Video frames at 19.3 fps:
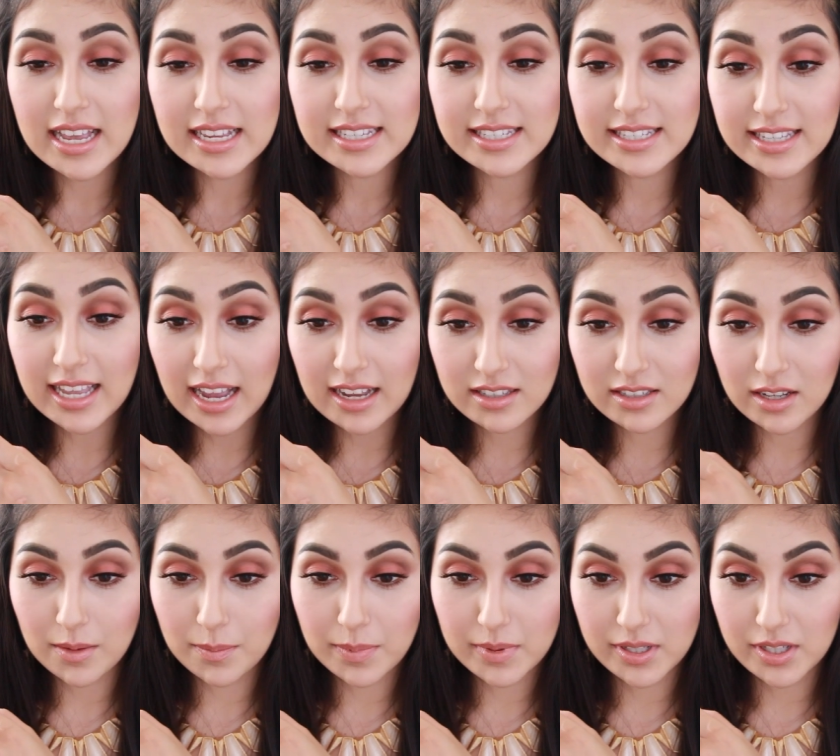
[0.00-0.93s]
stacked
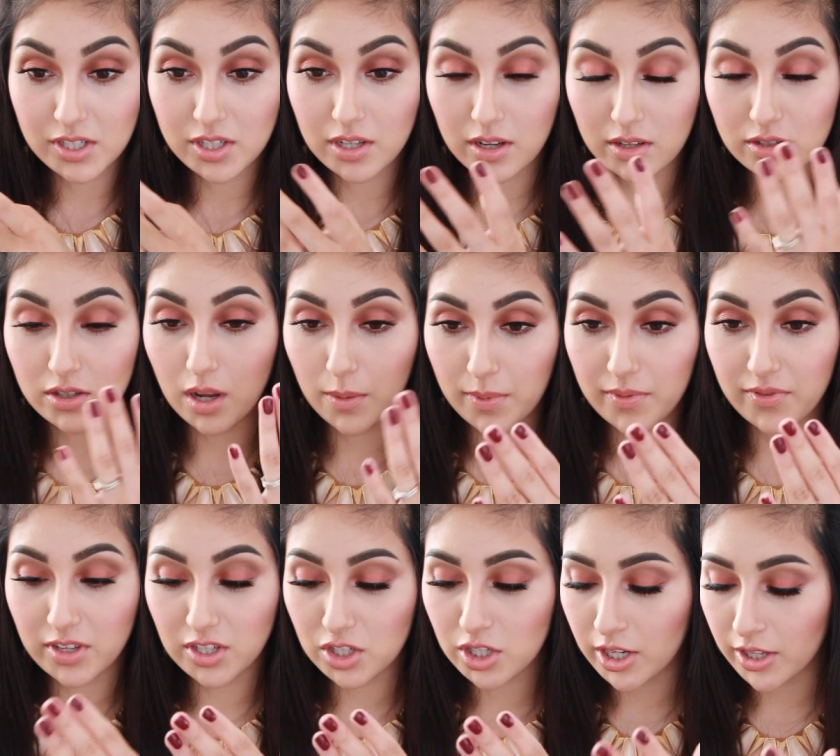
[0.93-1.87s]
up on top
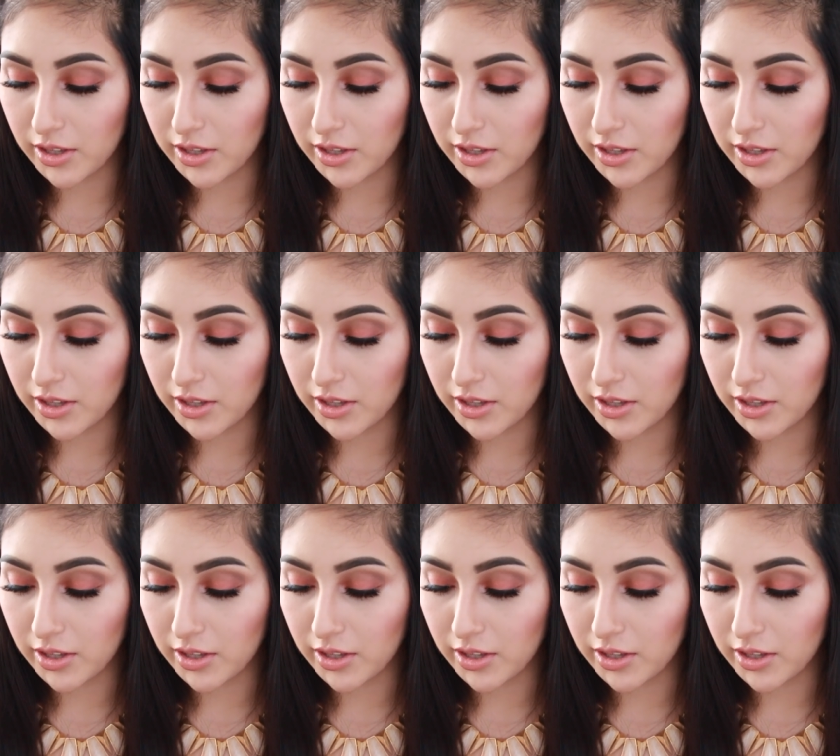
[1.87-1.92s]
of each